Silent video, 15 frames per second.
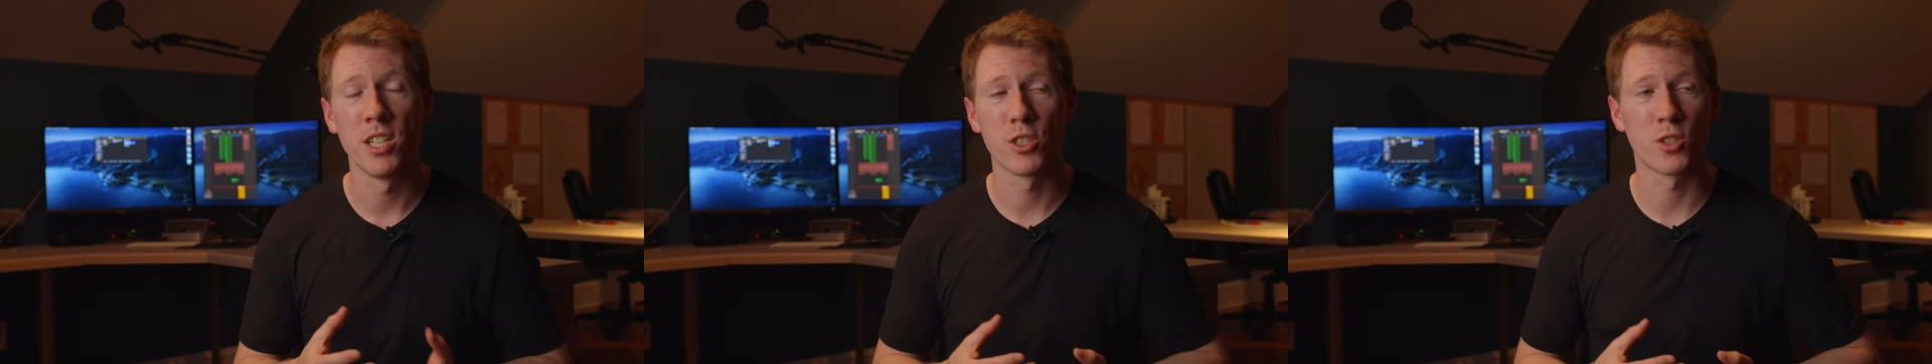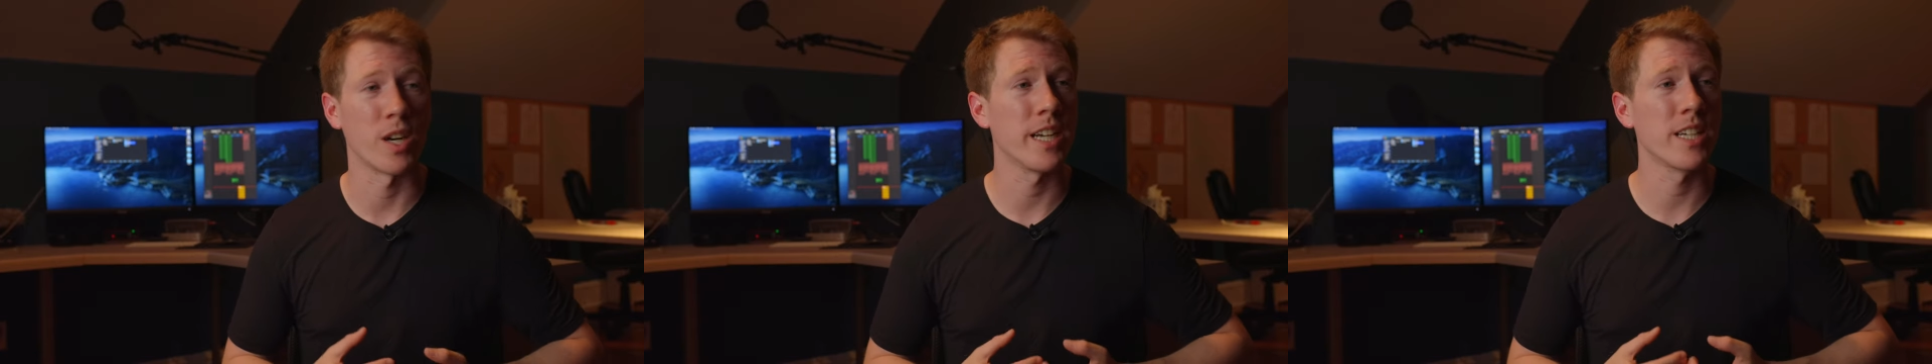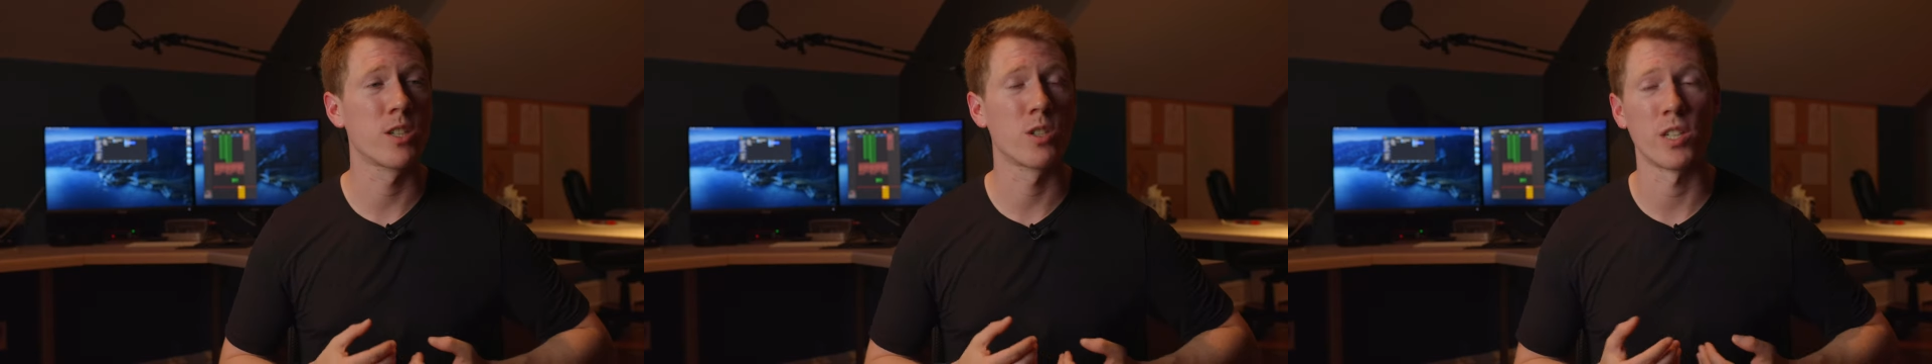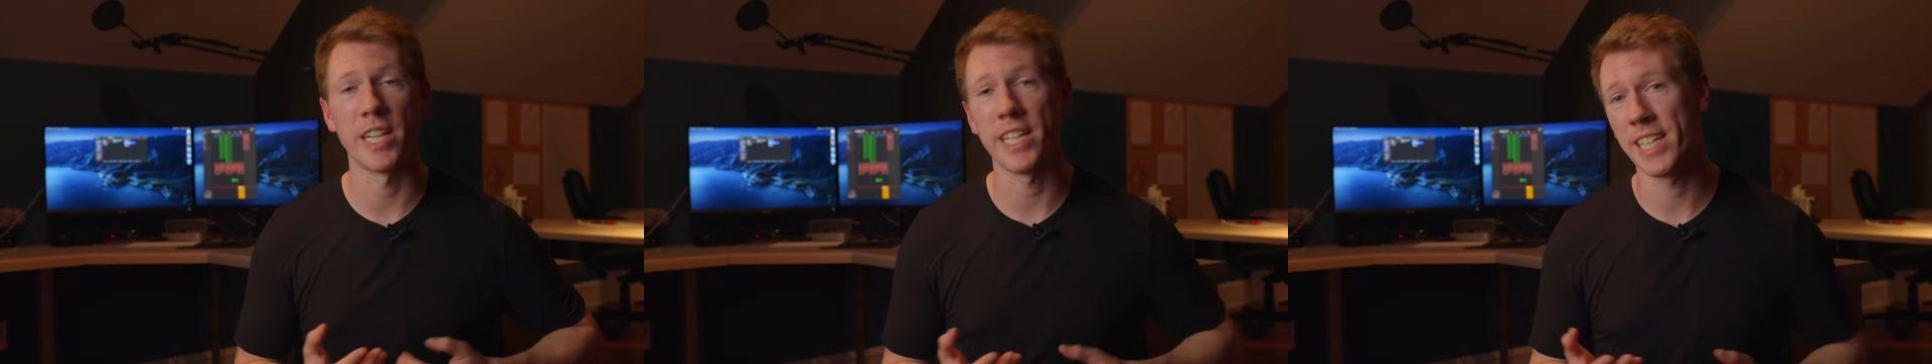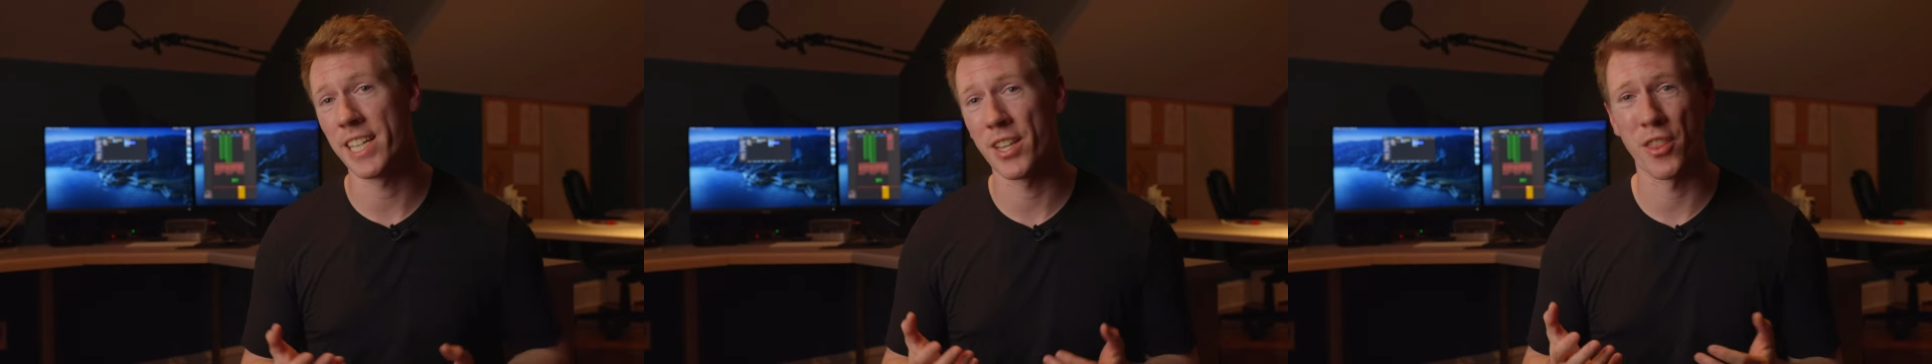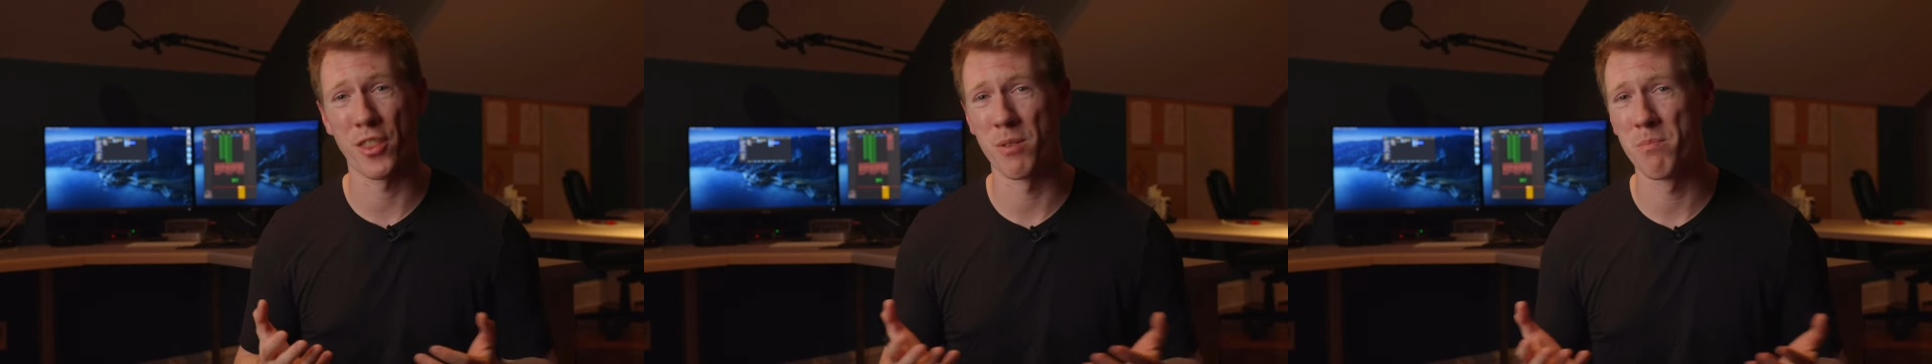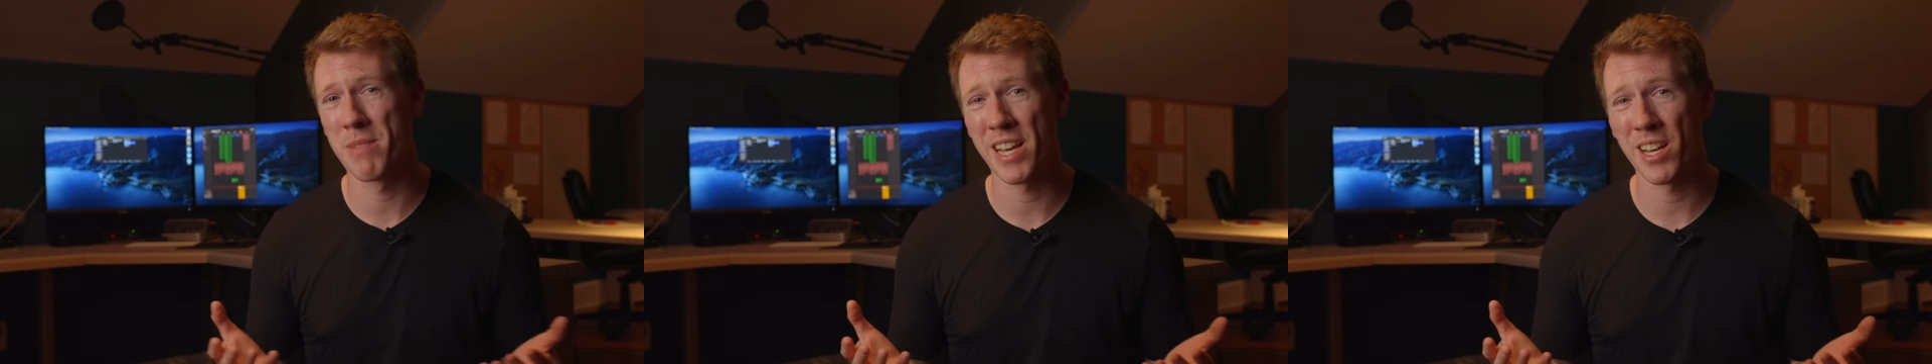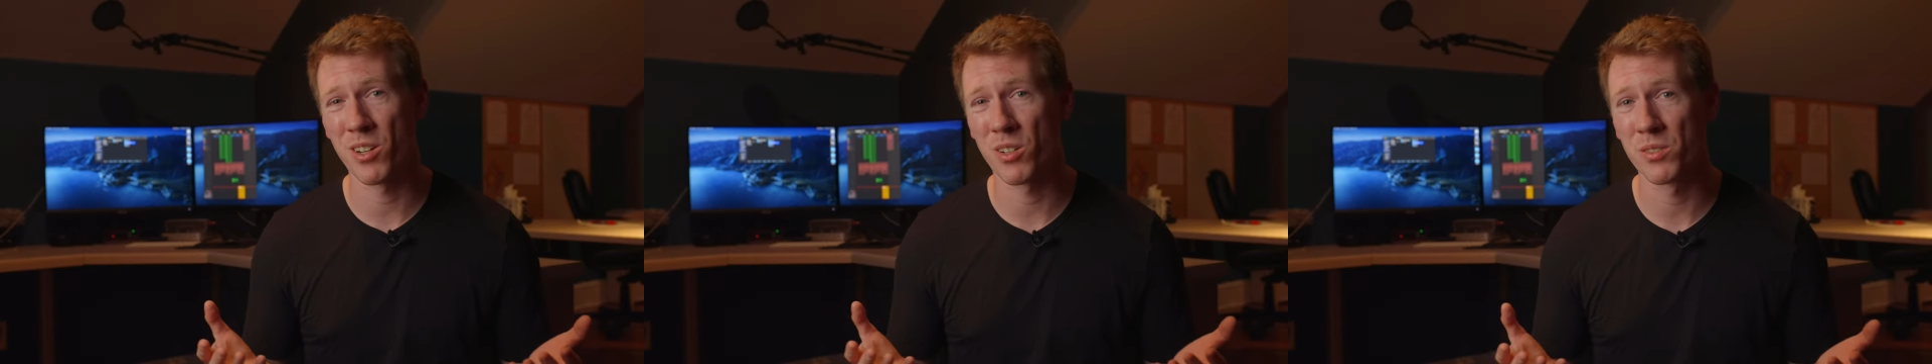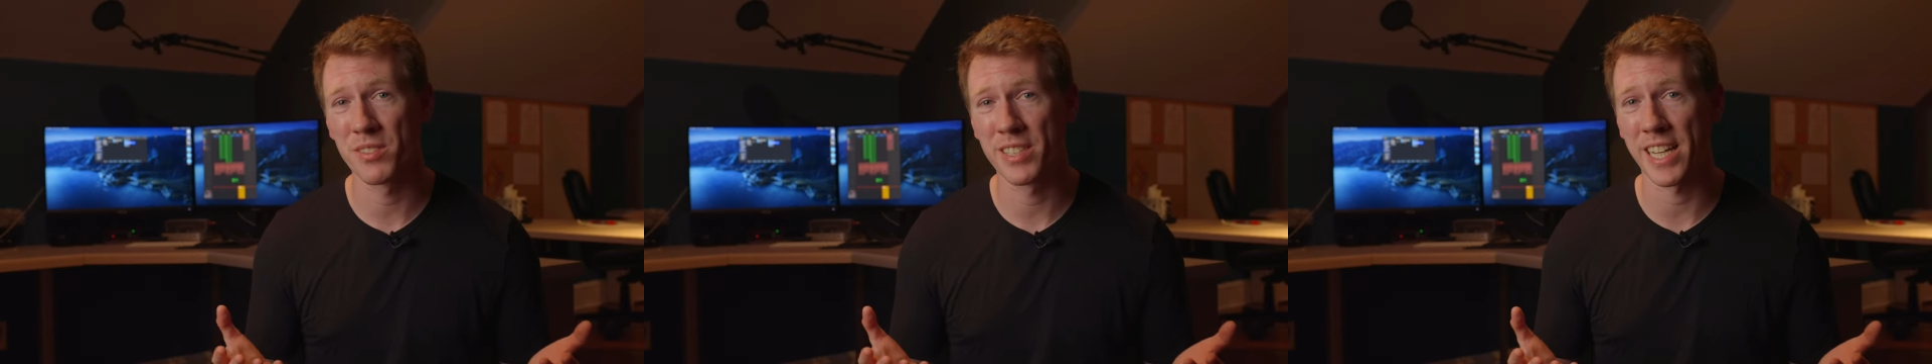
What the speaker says: Try and create a thumbnail